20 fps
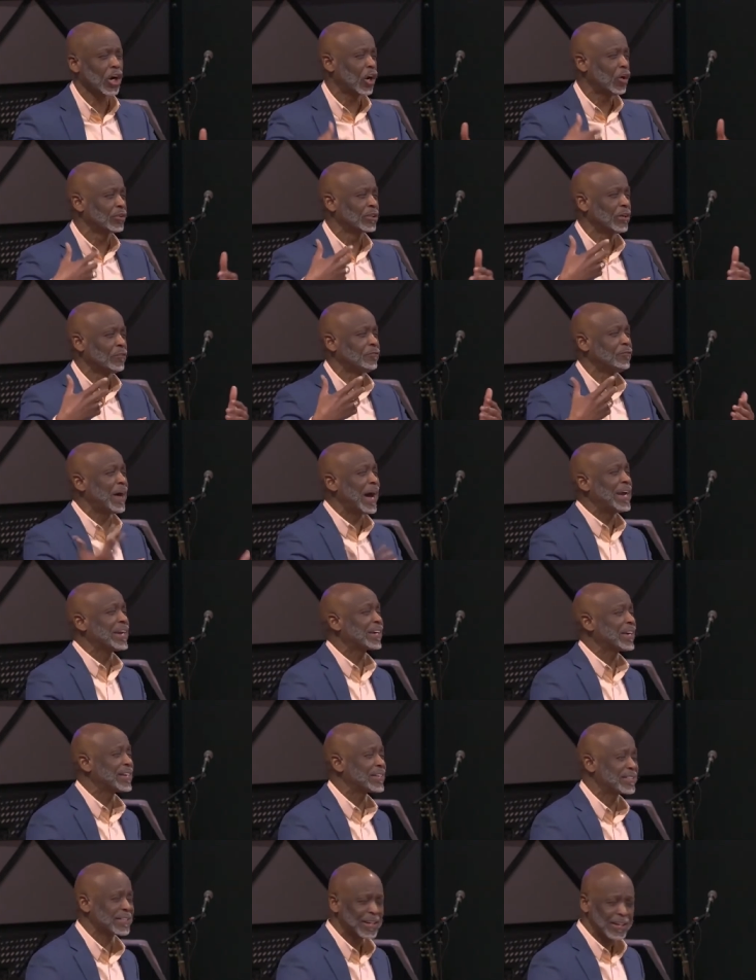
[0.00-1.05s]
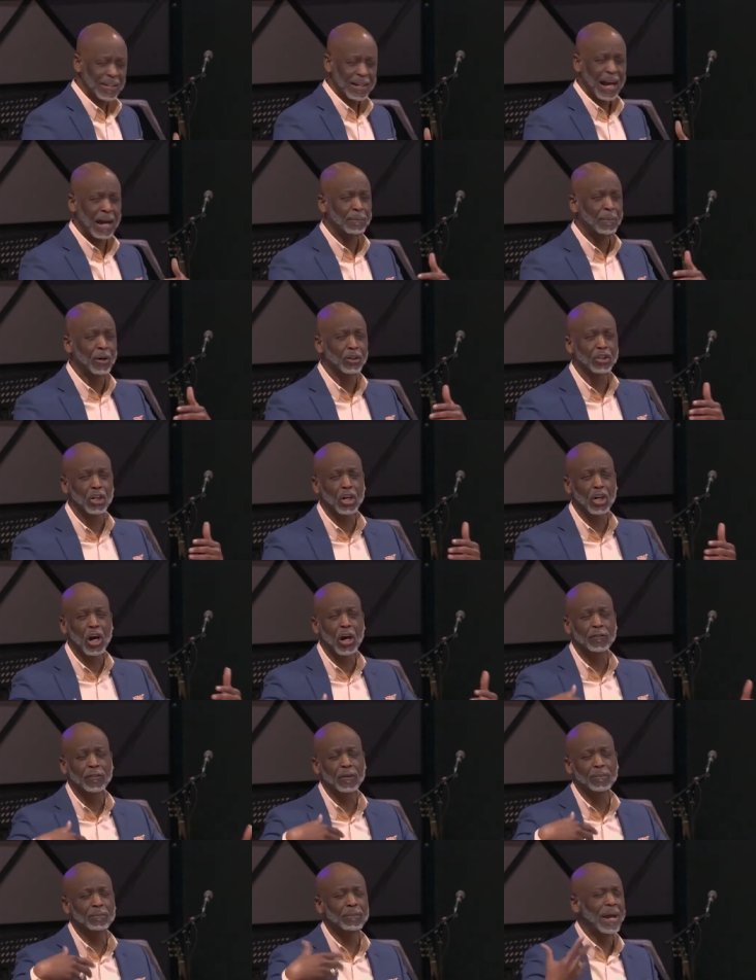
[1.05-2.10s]
coronavirus, about the
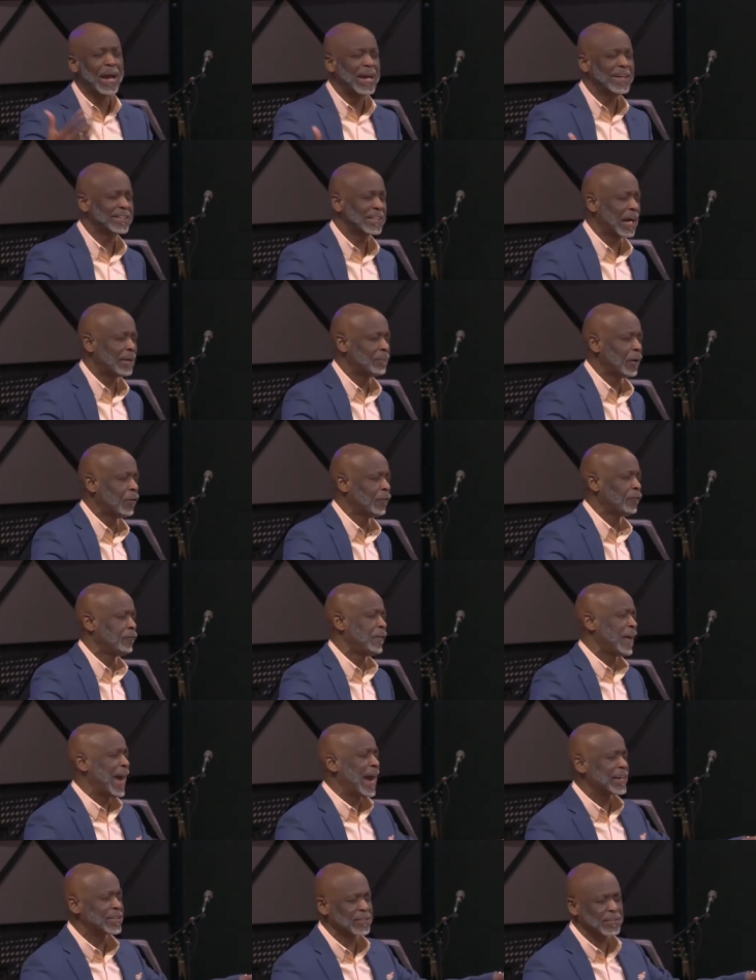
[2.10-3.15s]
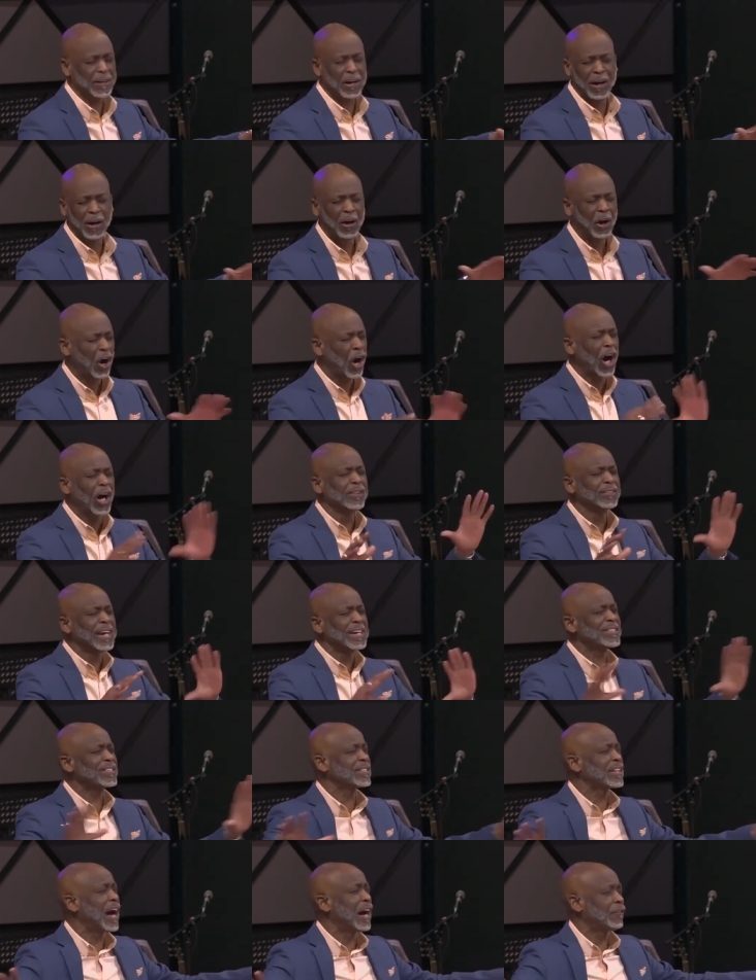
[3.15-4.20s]
government, about vax, all
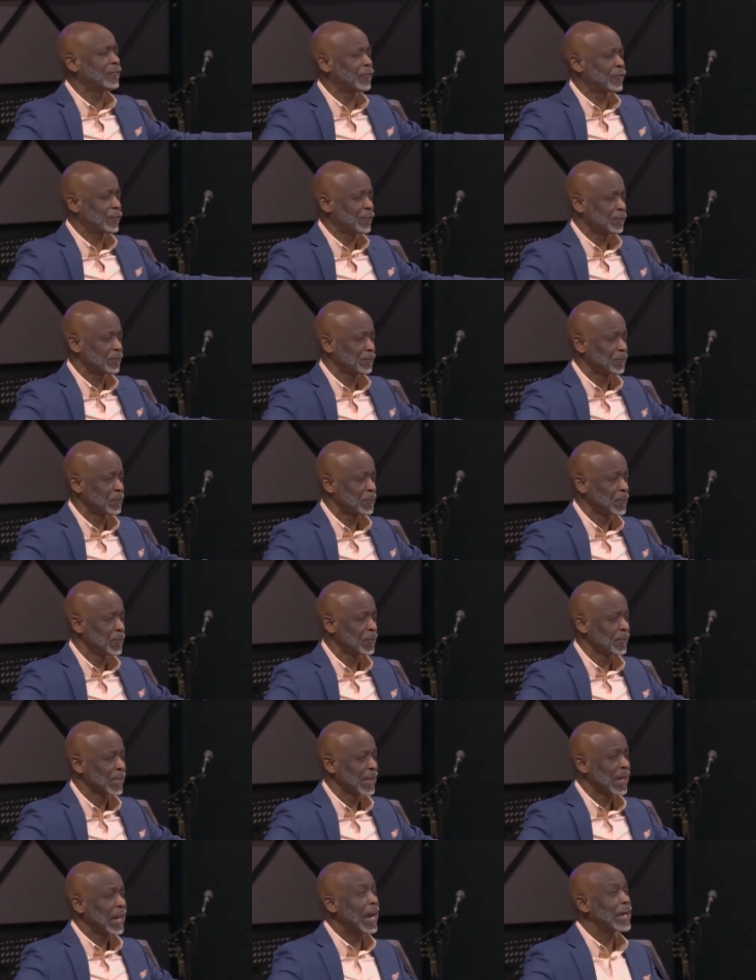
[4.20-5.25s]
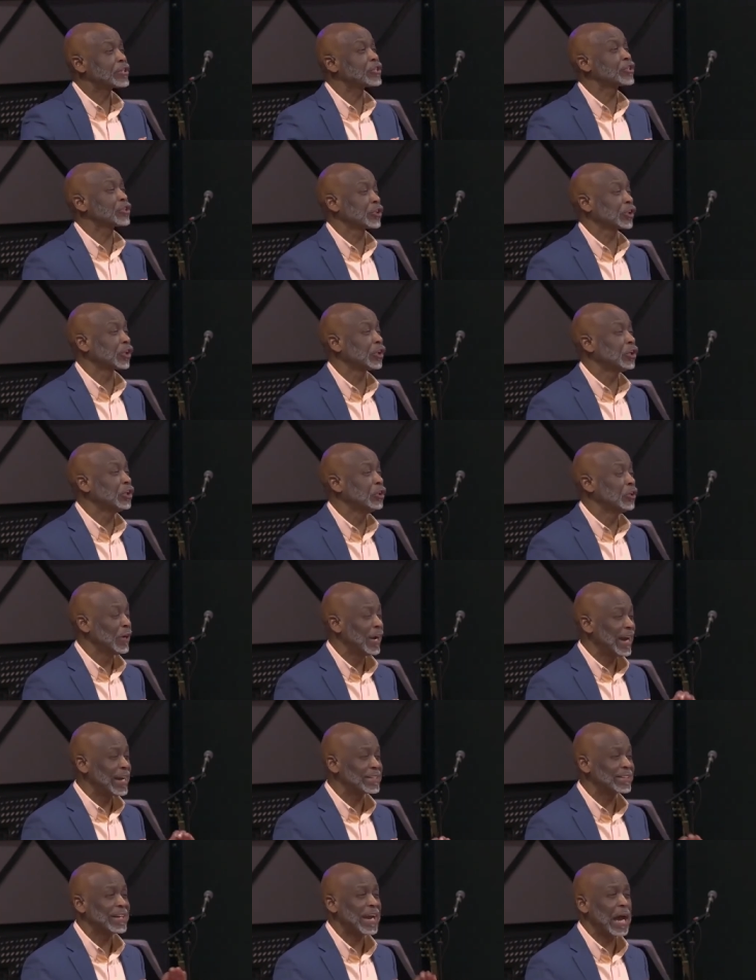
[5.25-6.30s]
that stuff. It's true,
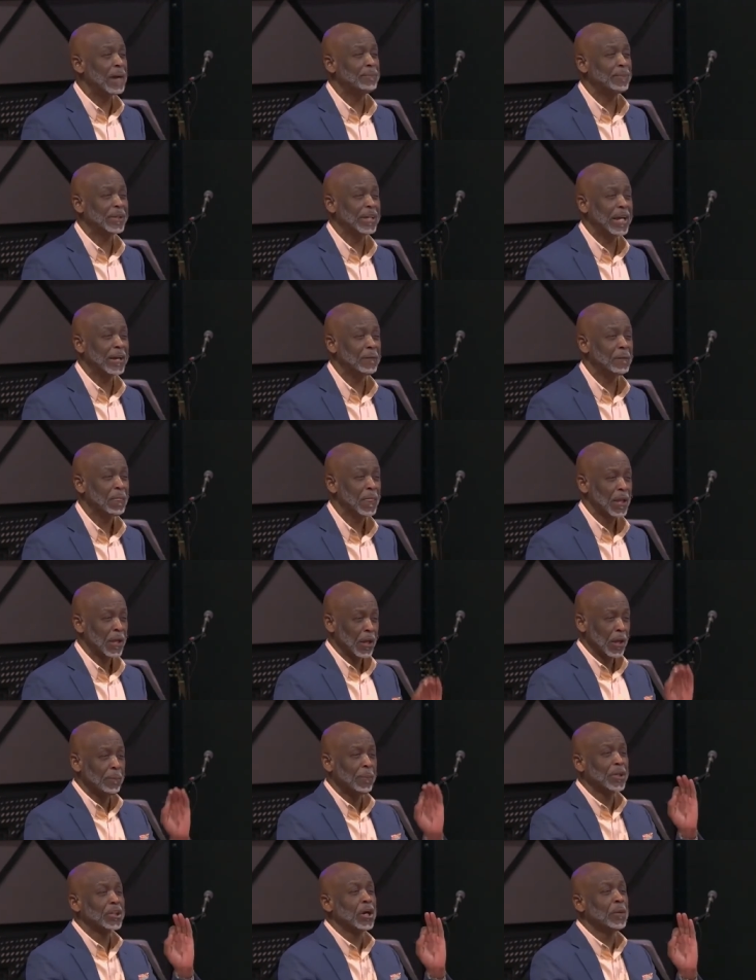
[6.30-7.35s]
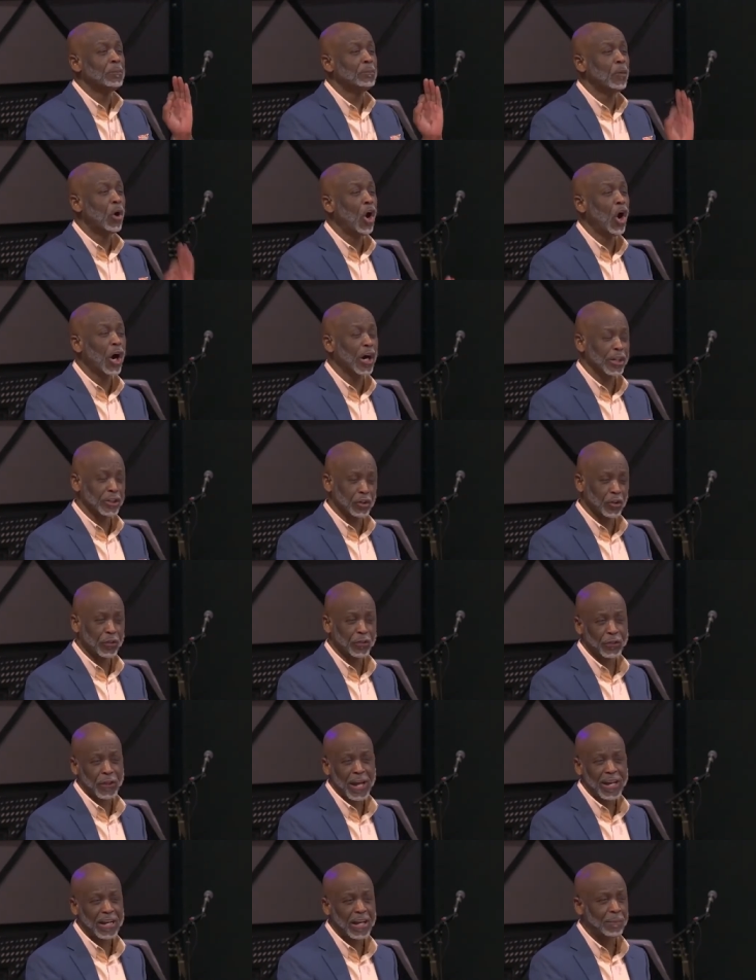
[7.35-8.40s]
it's happening. But the more you
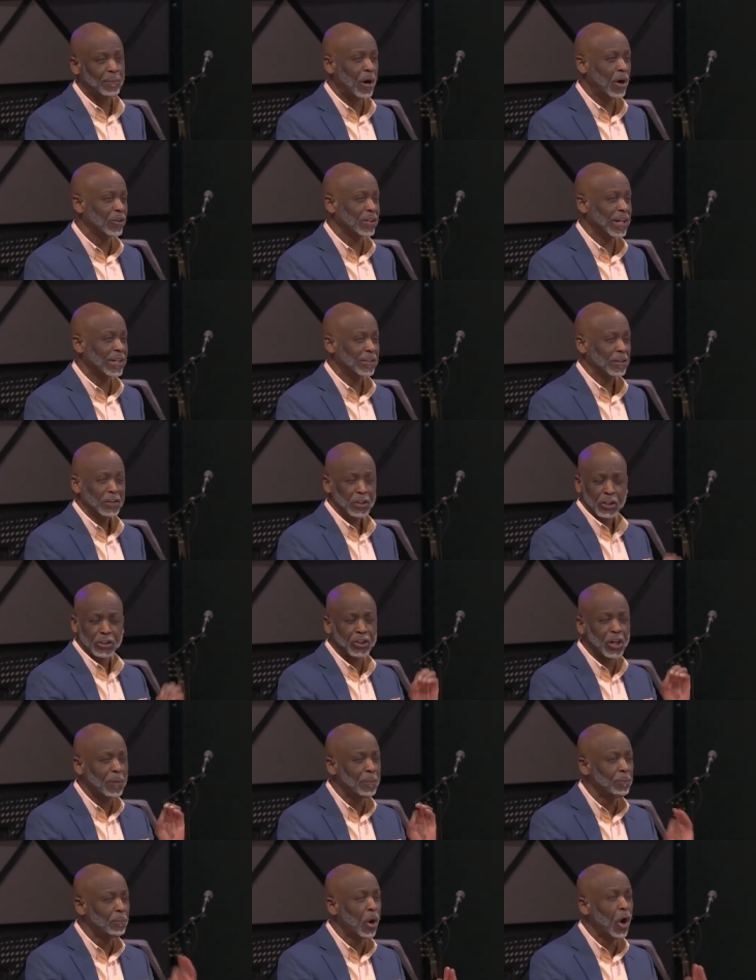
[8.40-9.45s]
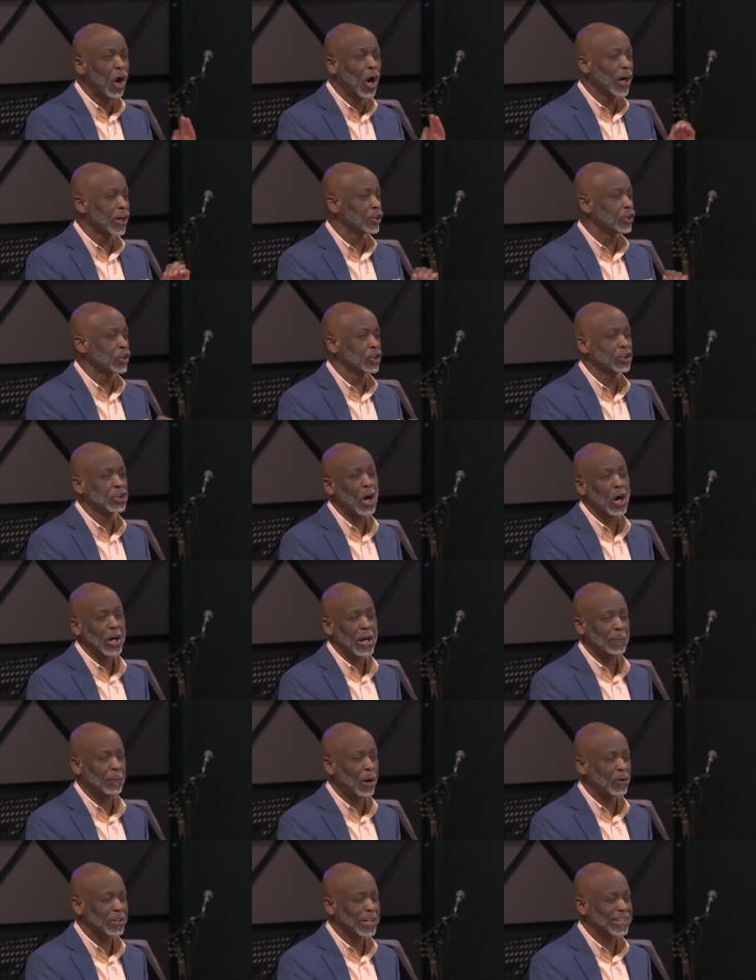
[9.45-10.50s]
think about it, the more you
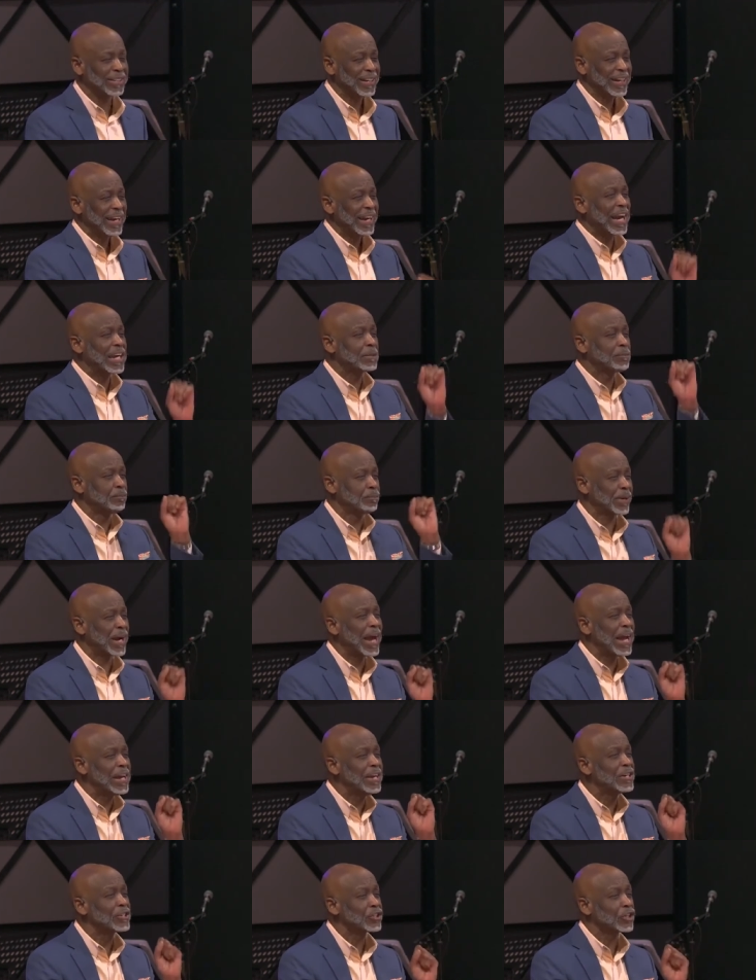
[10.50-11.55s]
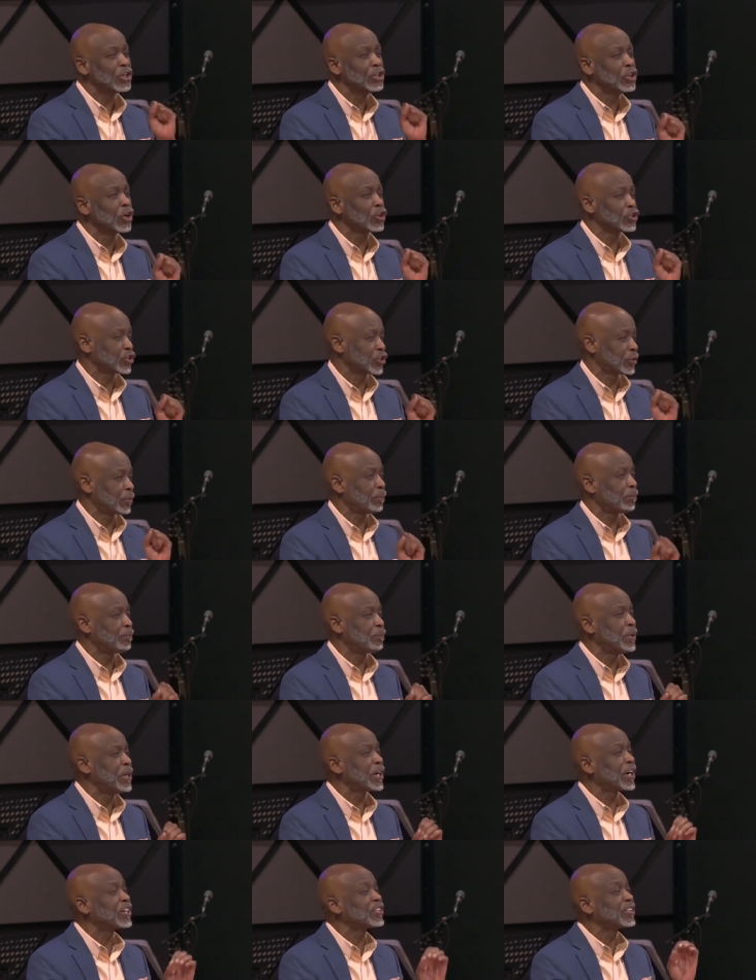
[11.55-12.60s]
talk about it, it brings your
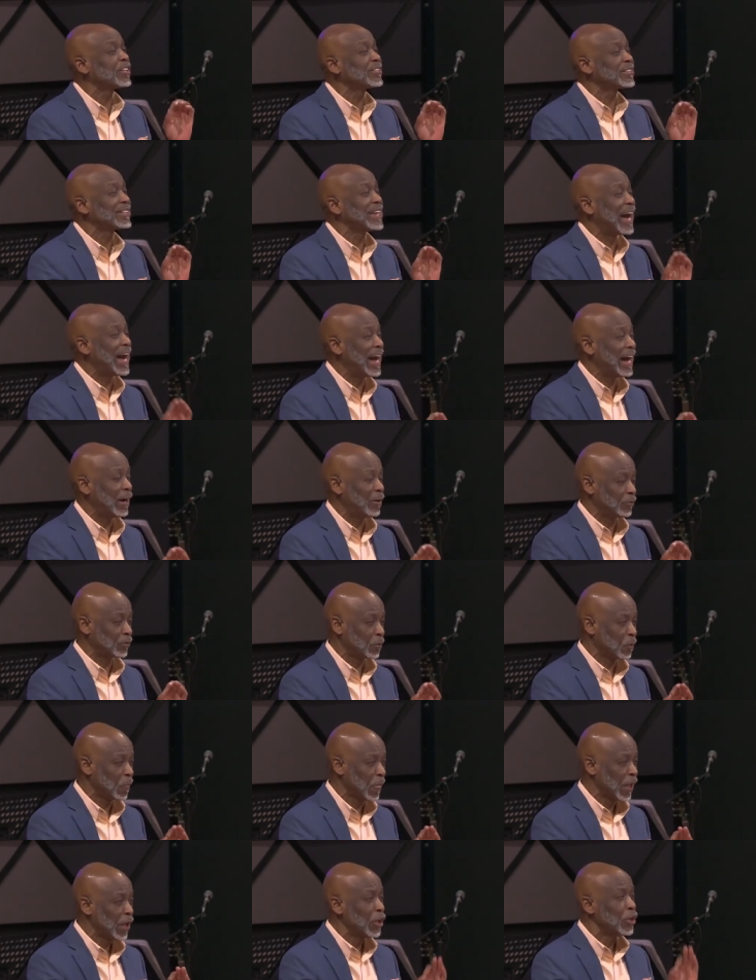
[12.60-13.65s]
spirit down.